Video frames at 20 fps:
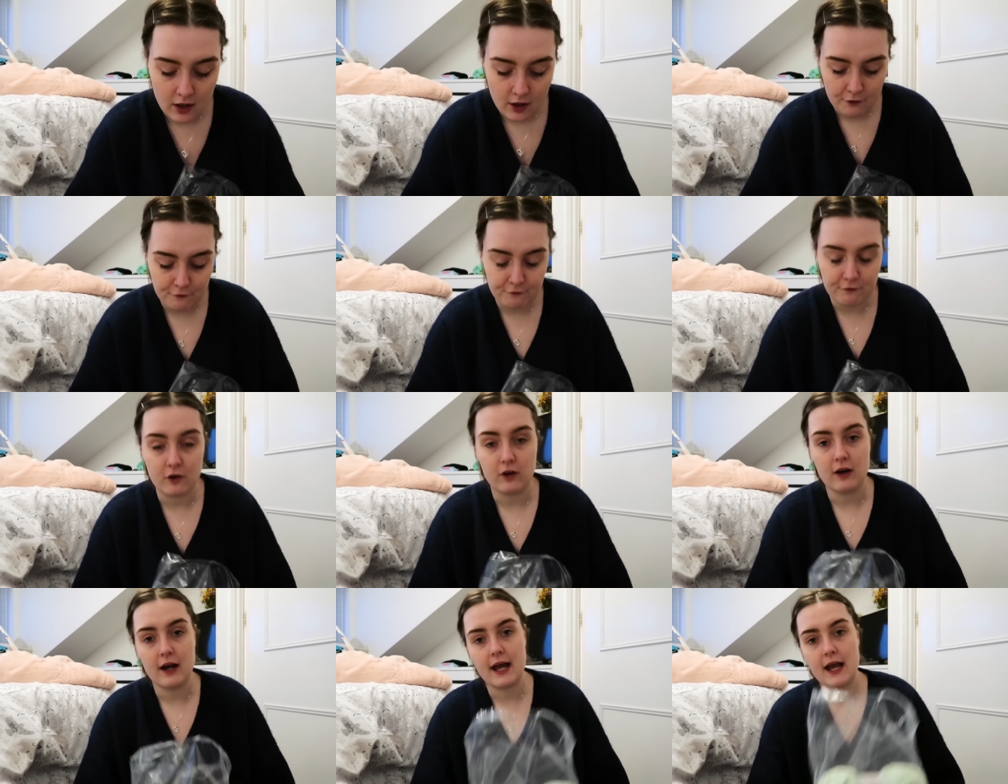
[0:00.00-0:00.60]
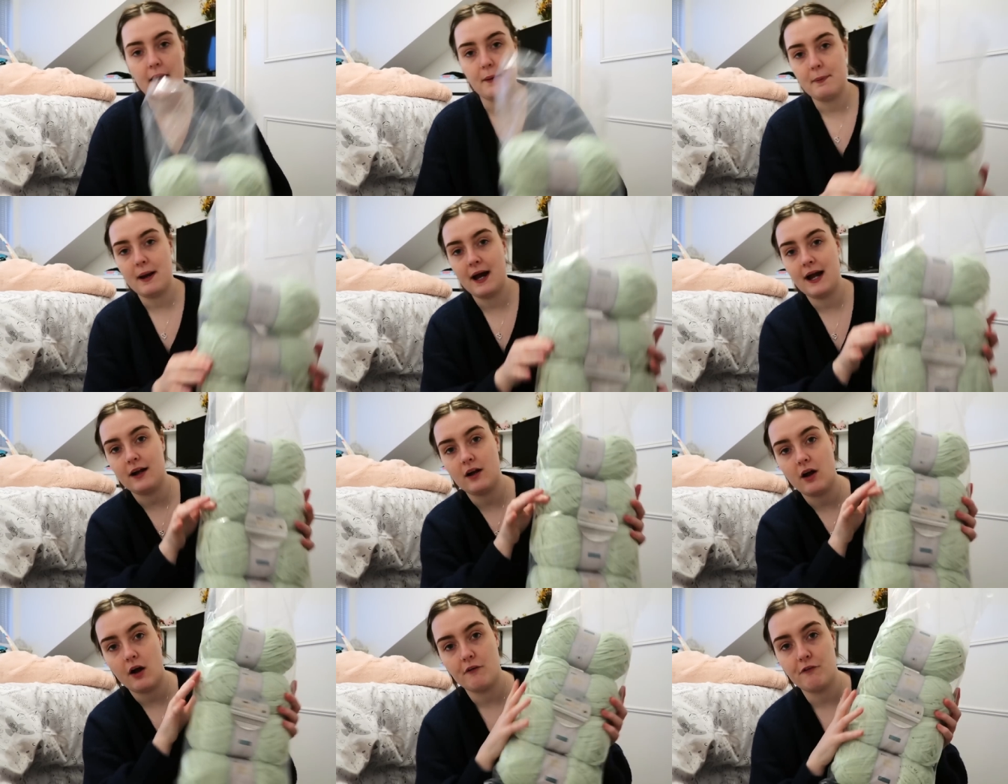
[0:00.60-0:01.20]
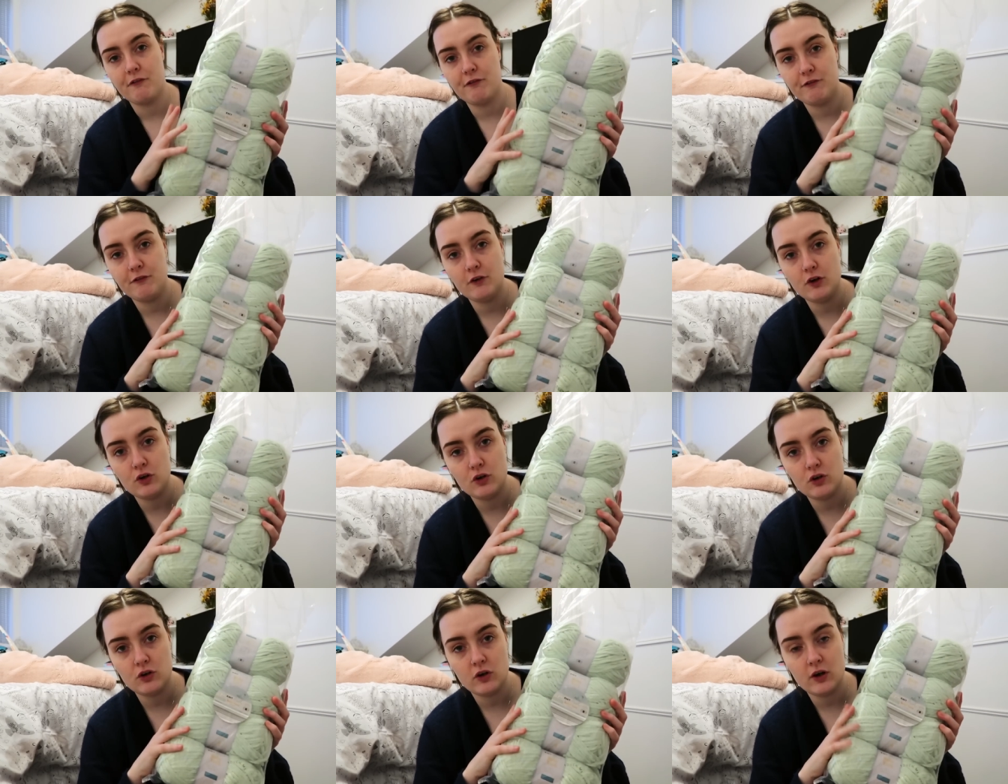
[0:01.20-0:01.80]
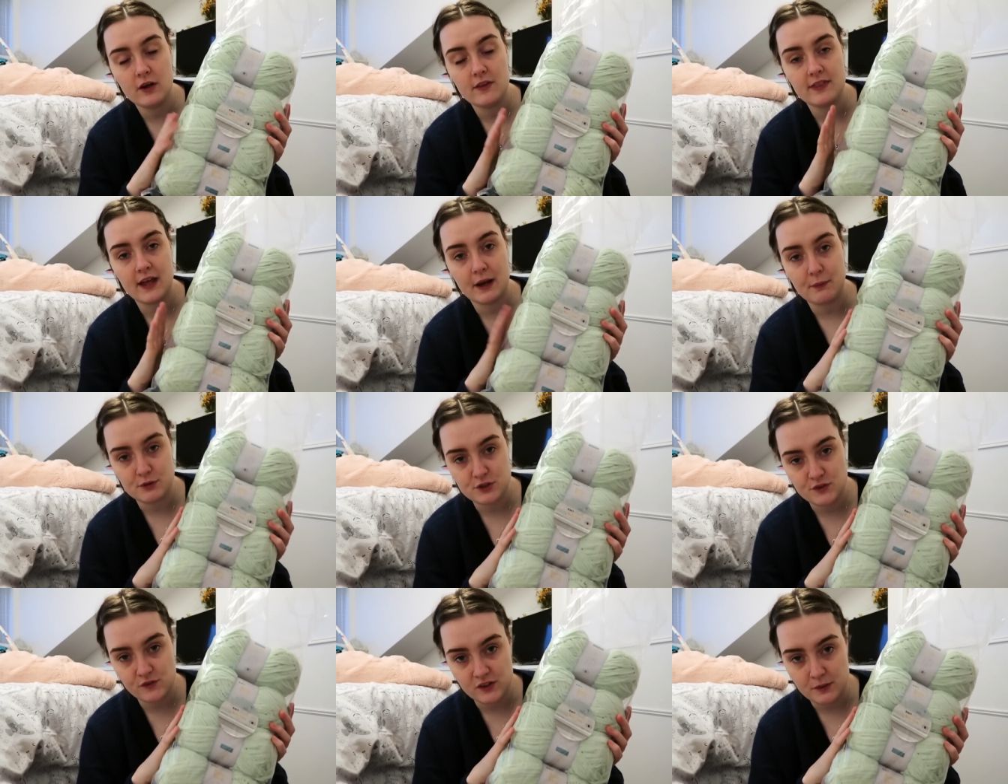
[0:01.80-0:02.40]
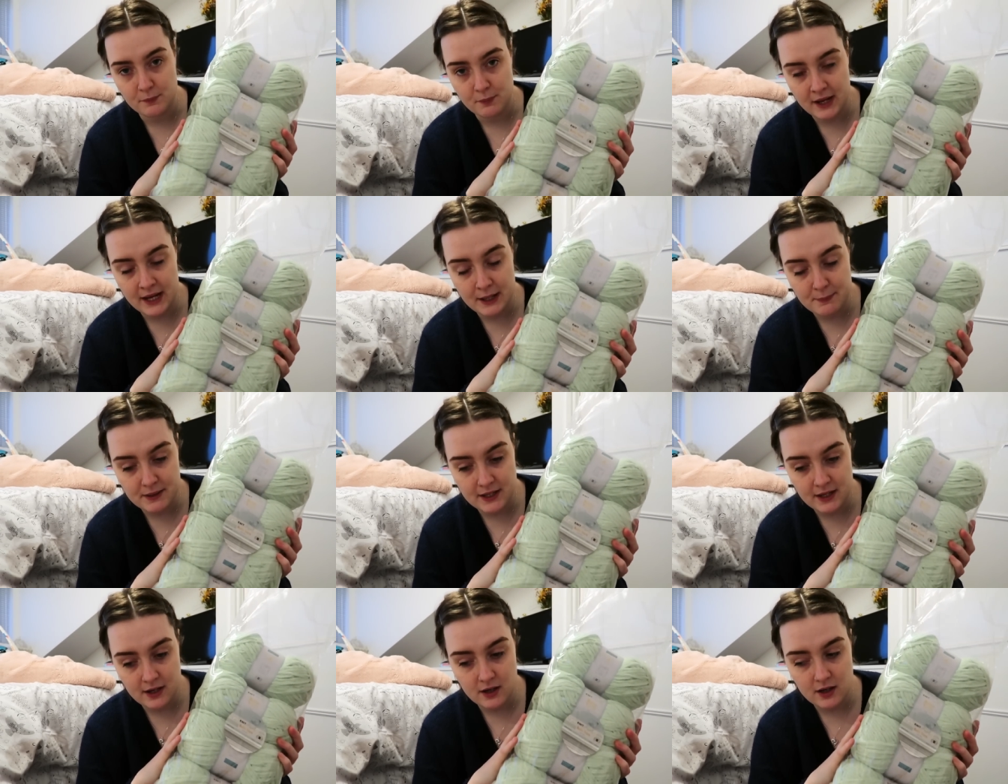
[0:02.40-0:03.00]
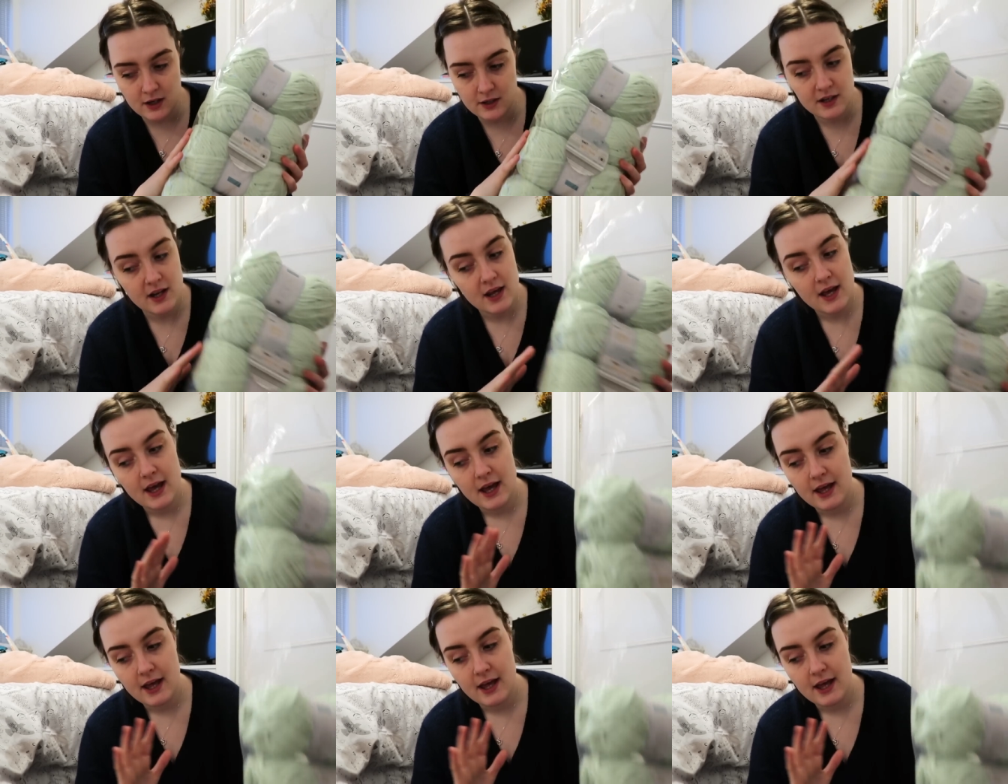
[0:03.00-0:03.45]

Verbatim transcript: for a pack of four that was for the baby yarn